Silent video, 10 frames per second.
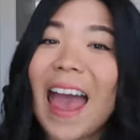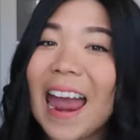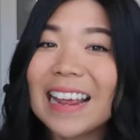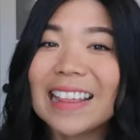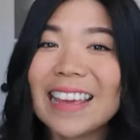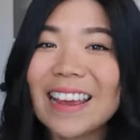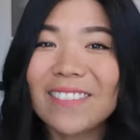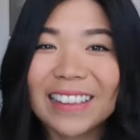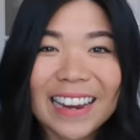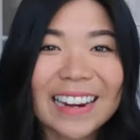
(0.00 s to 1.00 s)
anything
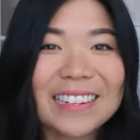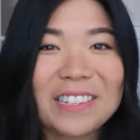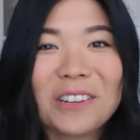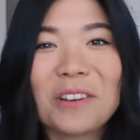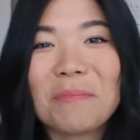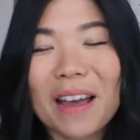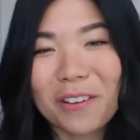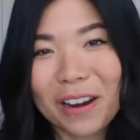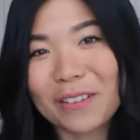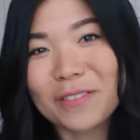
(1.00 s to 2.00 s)
related to my
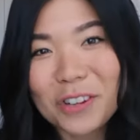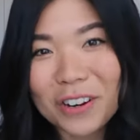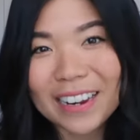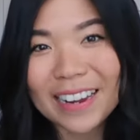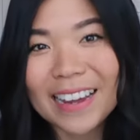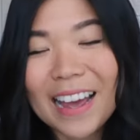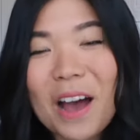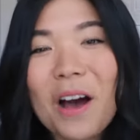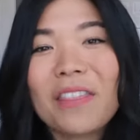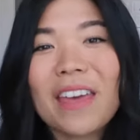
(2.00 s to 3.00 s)
creative journey.
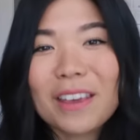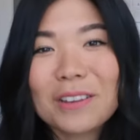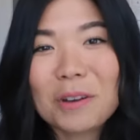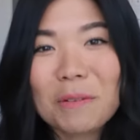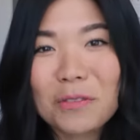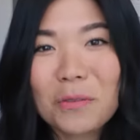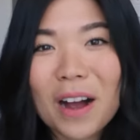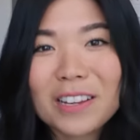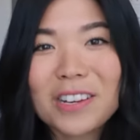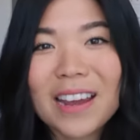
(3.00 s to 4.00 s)
Thank you so much for
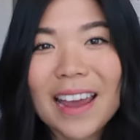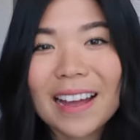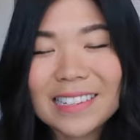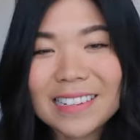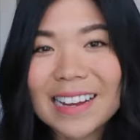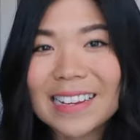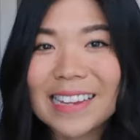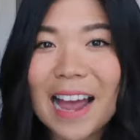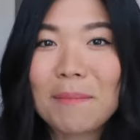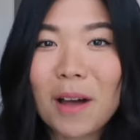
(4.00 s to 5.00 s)
watching. Until next
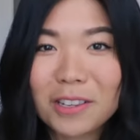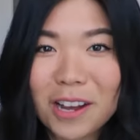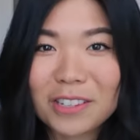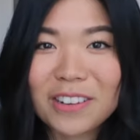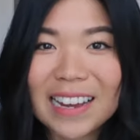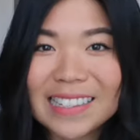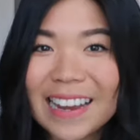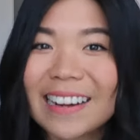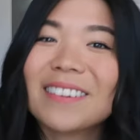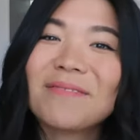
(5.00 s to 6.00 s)
time, I'll talk to you guys
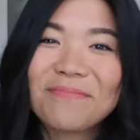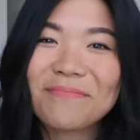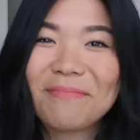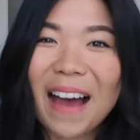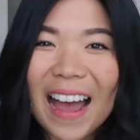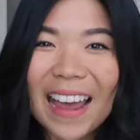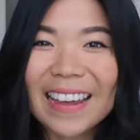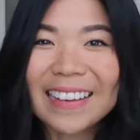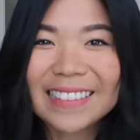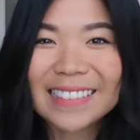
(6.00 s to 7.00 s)
later. Bye.